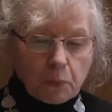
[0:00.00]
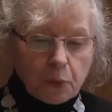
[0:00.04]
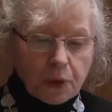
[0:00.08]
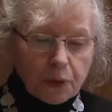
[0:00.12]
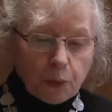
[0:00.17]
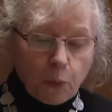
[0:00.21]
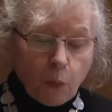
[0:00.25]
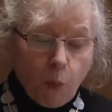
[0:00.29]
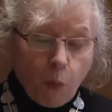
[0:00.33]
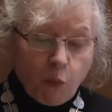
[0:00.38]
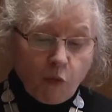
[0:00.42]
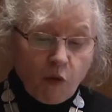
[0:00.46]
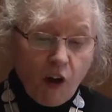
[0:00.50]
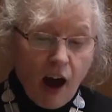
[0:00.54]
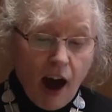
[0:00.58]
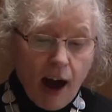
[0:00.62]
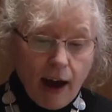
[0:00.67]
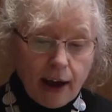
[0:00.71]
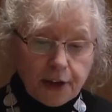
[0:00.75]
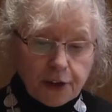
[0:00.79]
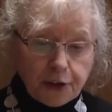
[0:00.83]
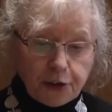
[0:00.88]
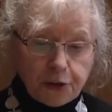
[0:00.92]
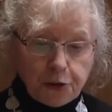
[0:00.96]
With
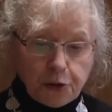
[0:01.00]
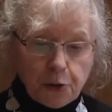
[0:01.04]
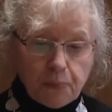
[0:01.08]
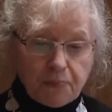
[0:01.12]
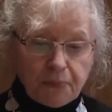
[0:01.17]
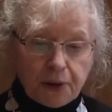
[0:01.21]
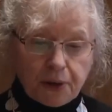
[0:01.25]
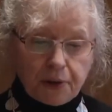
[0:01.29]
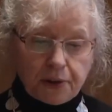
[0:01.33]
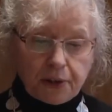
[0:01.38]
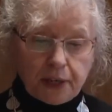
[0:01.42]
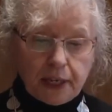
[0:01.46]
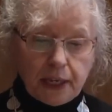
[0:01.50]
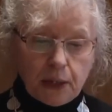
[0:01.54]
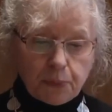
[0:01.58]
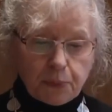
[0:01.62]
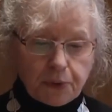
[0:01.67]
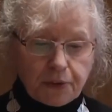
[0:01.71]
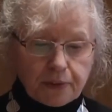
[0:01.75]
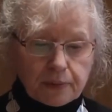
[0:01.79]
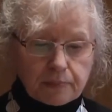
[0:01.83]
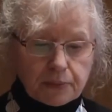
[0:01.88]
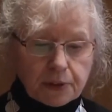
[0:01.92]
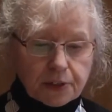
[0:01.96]
wry humor, he
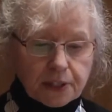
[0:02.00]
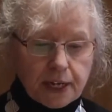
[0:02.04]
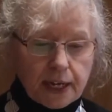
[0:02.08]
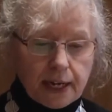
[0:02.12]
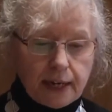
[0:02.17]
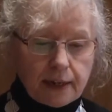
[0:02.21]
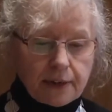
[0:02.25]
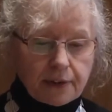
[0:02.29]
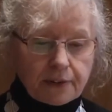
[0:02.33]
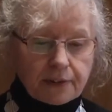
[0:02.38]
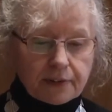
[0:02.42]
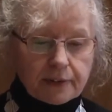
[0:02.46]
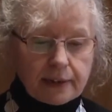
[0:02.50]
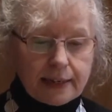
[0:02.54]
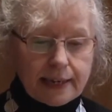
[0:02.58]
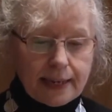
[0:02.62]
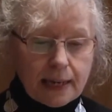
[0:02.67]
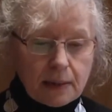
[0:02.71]
was simultaneously